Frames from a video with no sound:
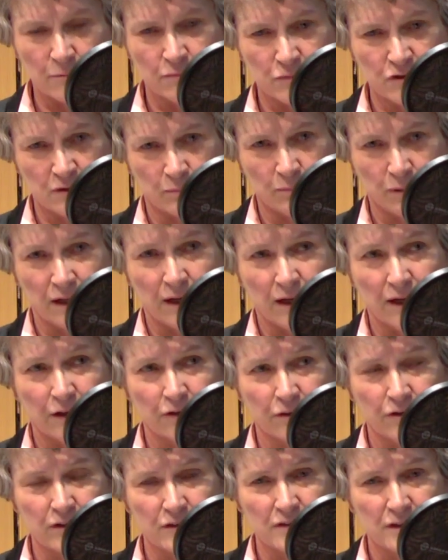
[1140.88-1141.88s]

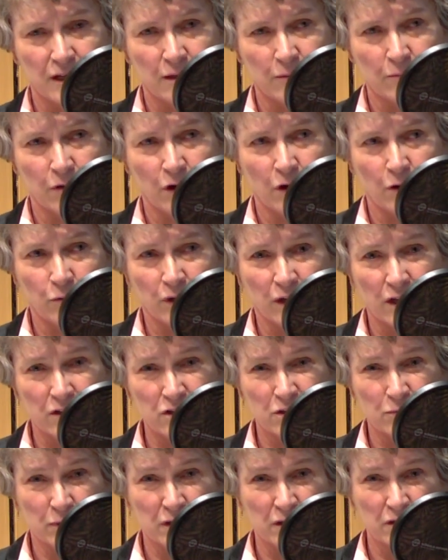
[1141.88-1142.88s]
supplier, the same
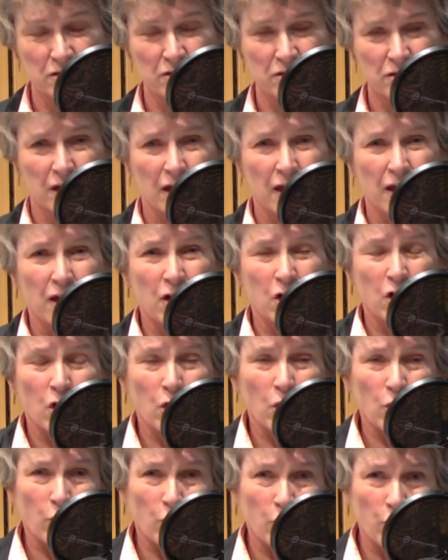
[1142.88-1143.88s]
arrangements.
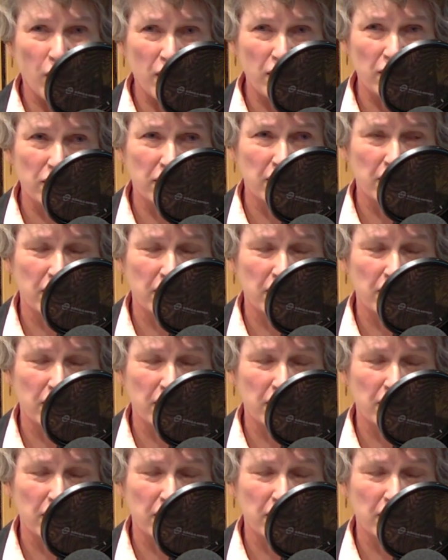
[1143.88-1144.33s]
With the